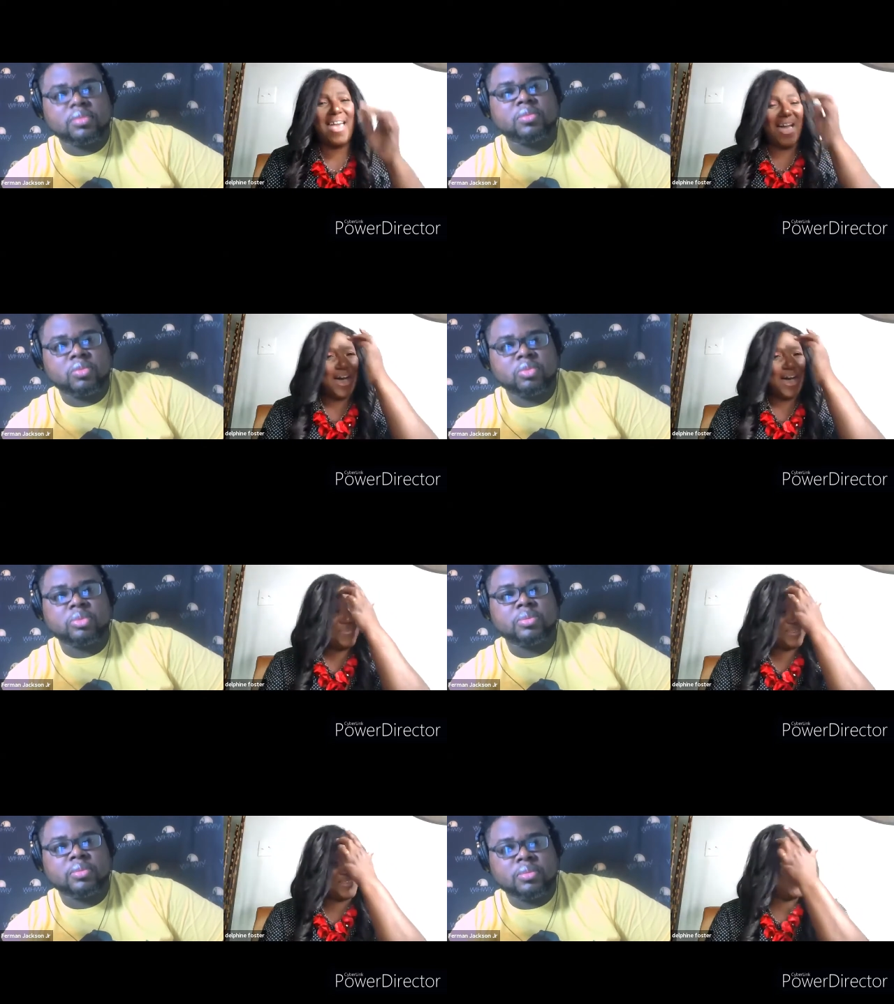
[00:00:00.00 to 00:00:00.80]

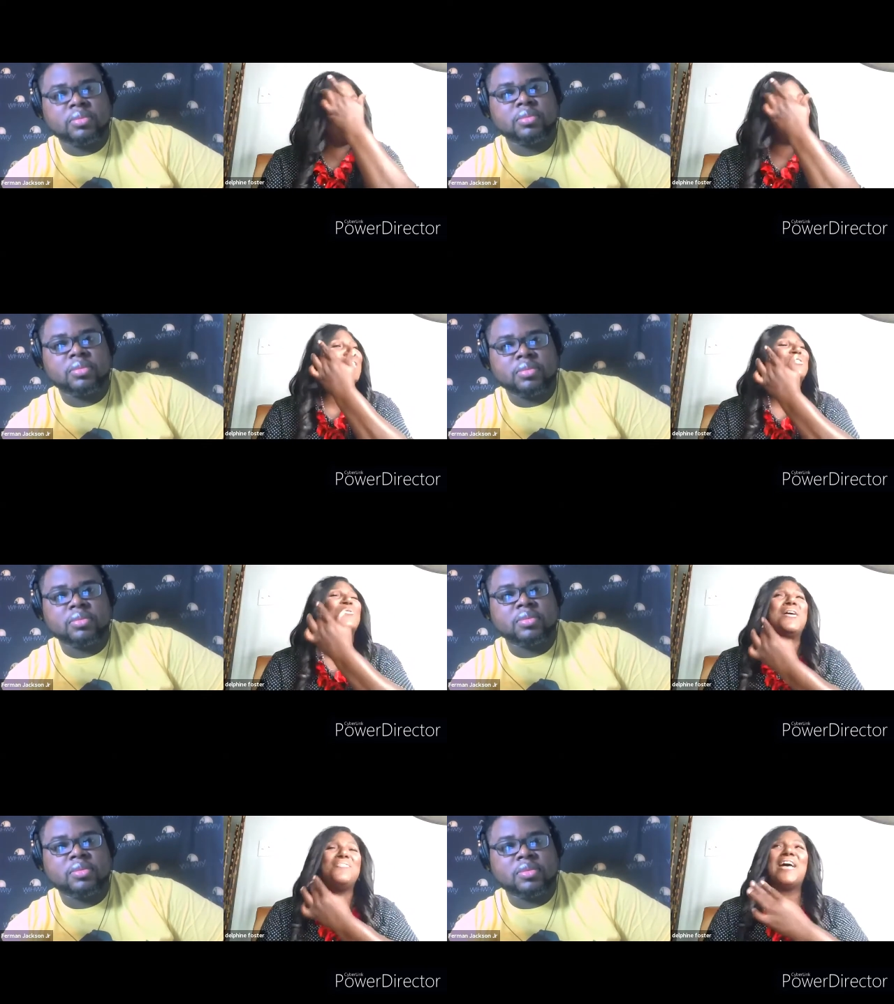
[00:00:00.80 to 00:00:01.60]
Speaker 1: Um, so that's
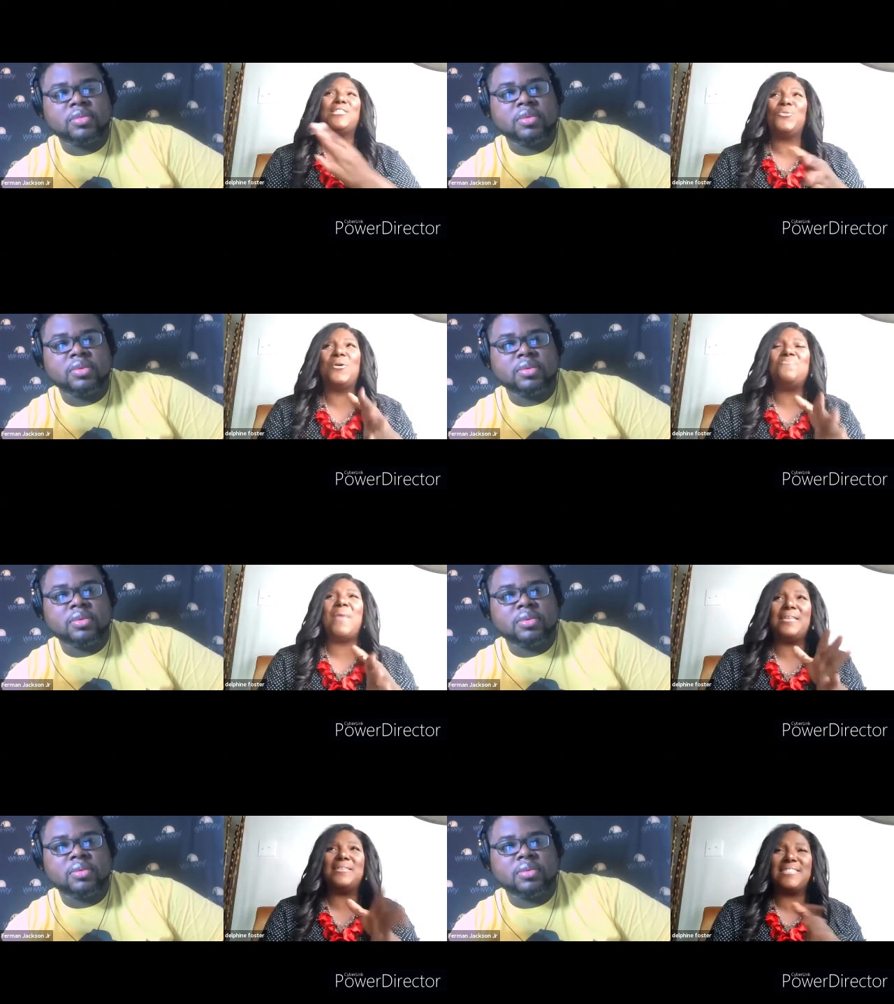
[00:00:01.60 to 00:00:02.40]
that's what
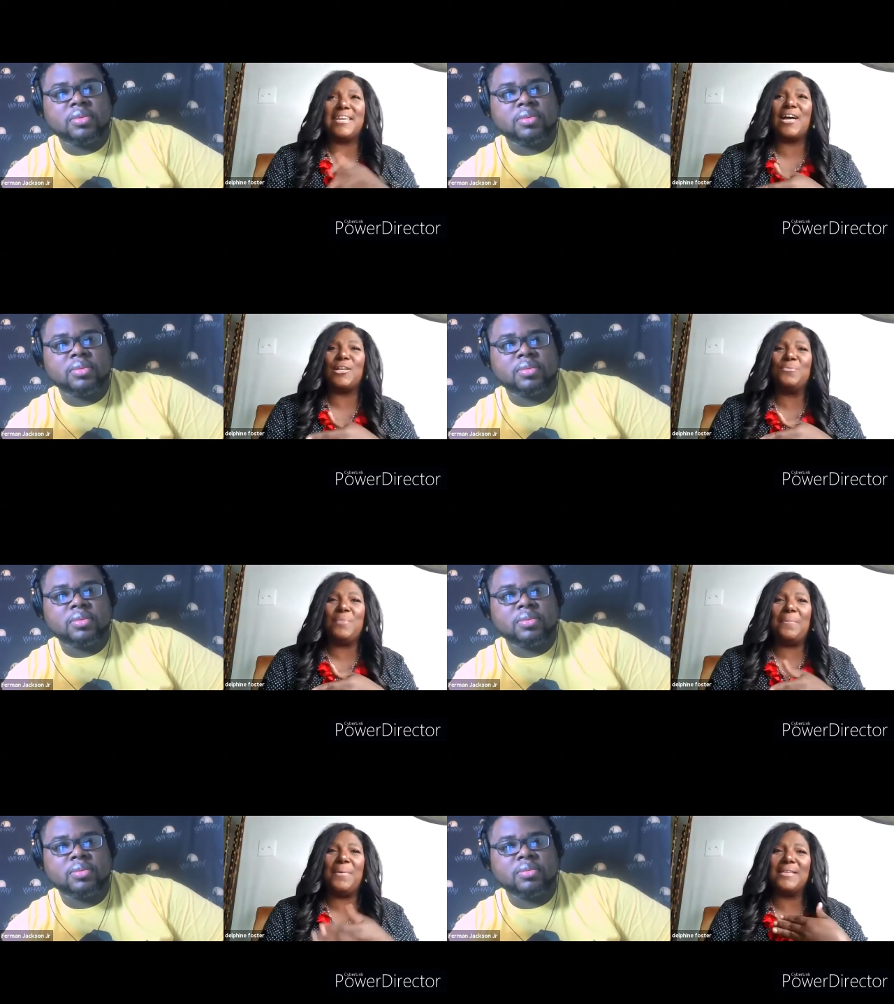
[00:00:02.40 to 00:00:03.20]
made it stick out to
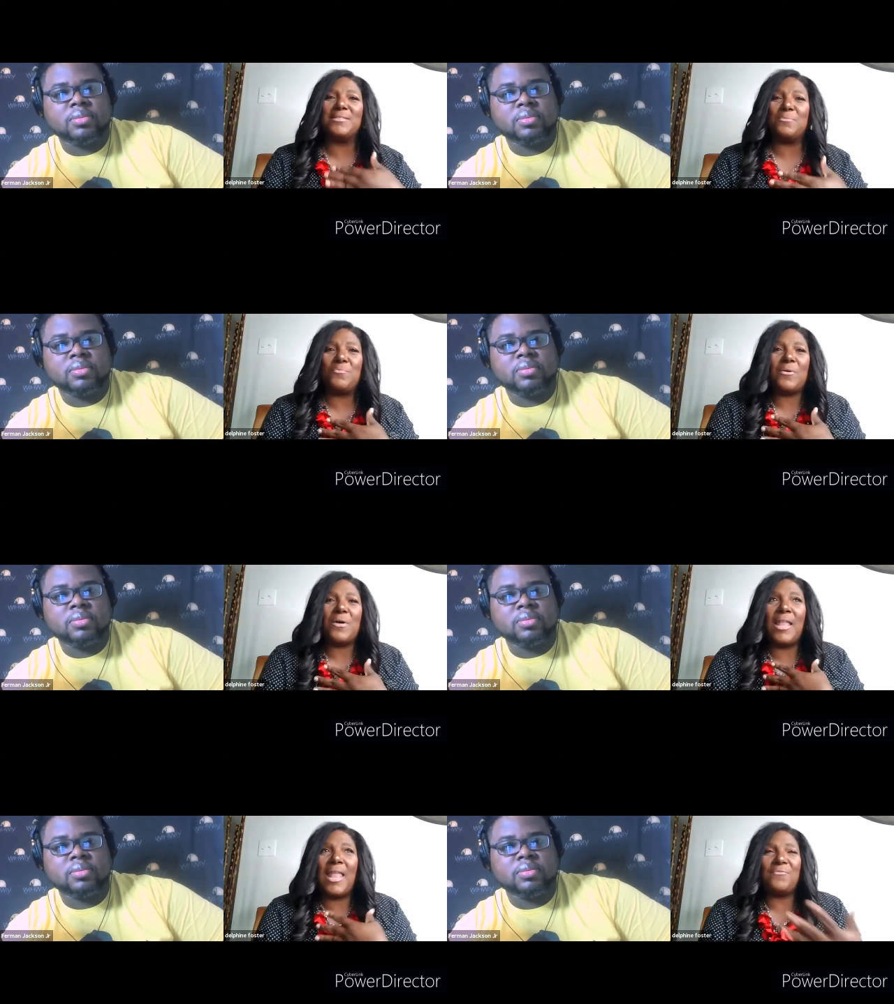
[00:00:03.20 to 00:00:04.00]
me, because
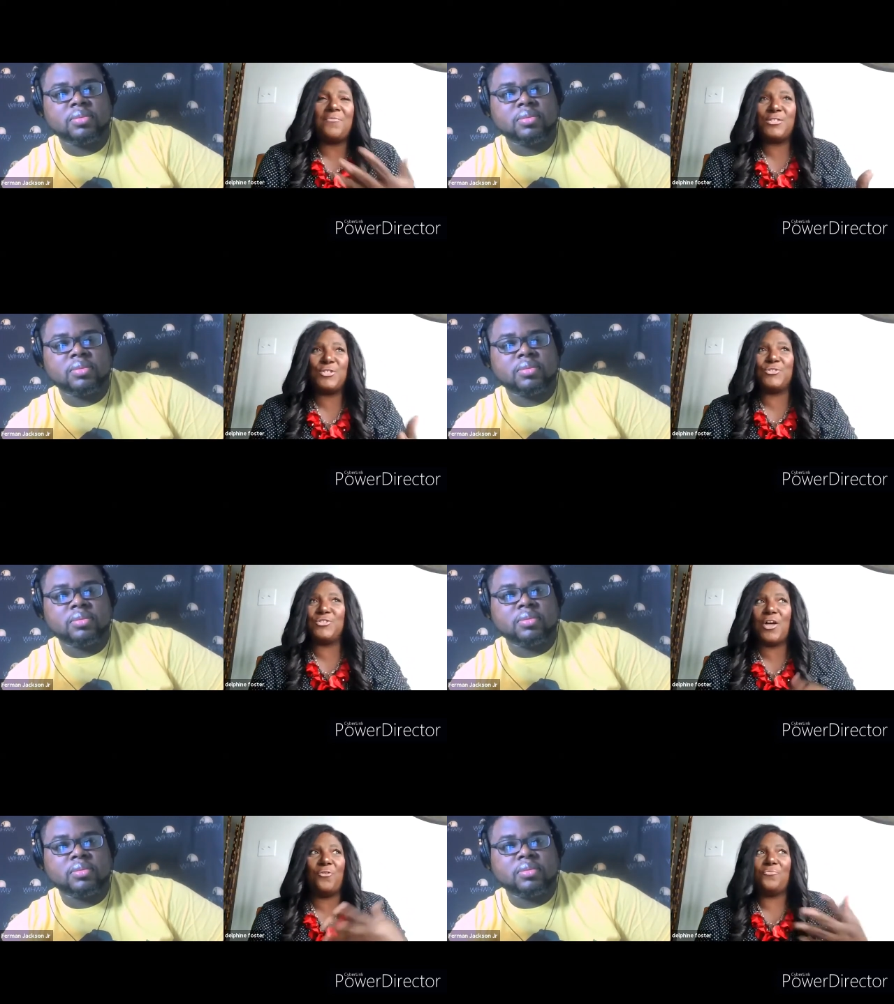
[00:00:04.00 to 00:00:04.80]
a lot of our sisters
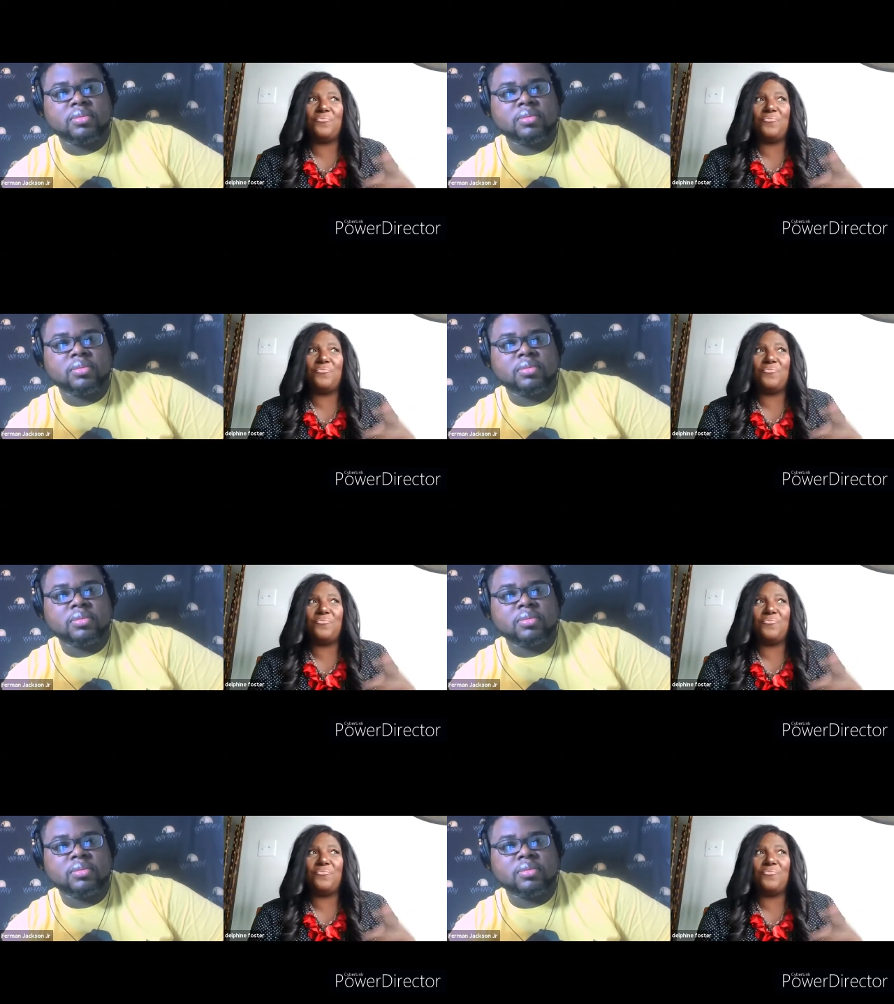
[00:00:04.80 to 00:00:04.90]
don't.